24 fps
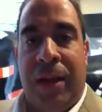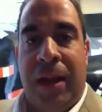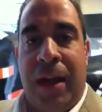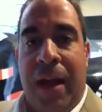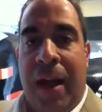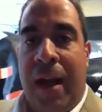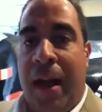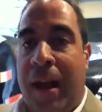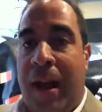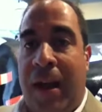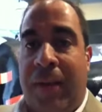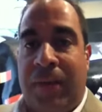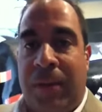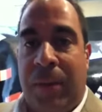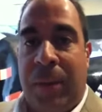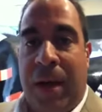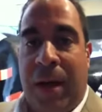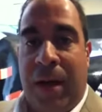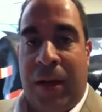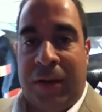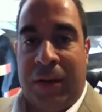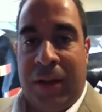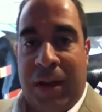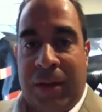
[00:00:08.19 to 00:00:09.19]
and I have to
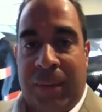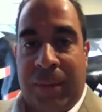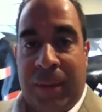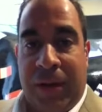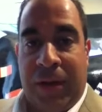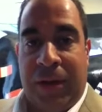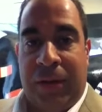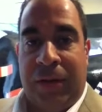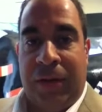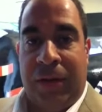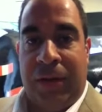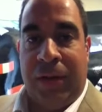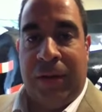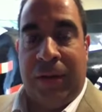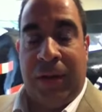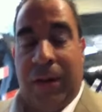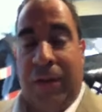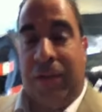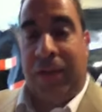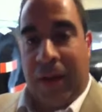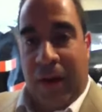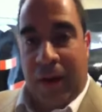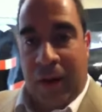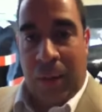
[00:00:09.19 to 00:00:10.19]
apologize because
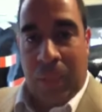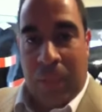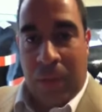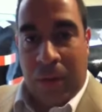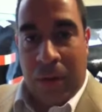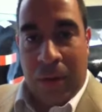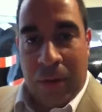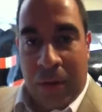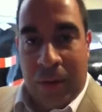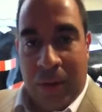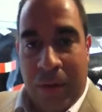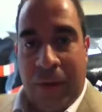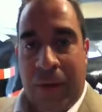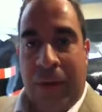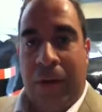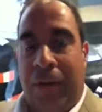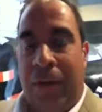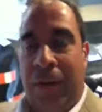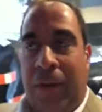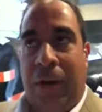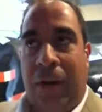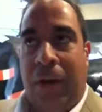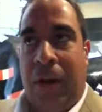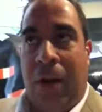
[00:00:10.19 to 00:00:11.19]
they're terrible.
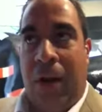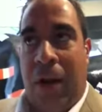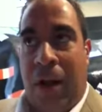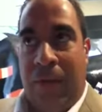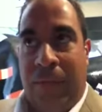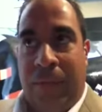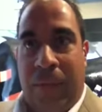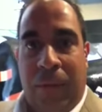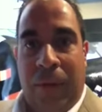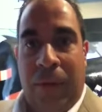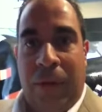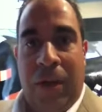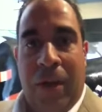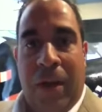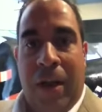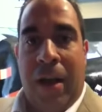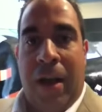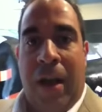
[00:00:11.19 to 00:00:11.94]
They're awful.